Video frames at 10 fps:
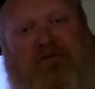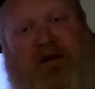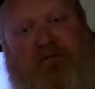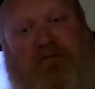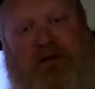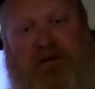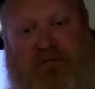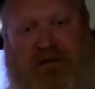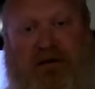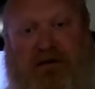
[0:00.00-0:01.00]
That will be
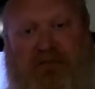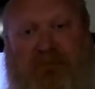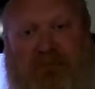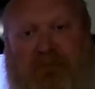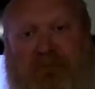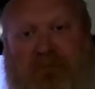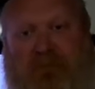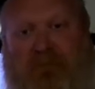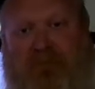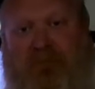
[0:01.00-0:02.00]
okay.
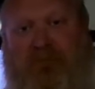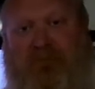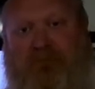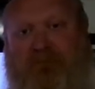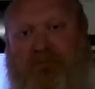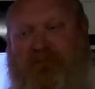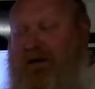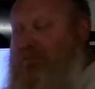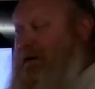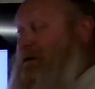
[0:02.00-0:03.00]

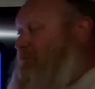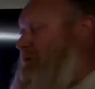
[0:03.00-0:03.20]
Now my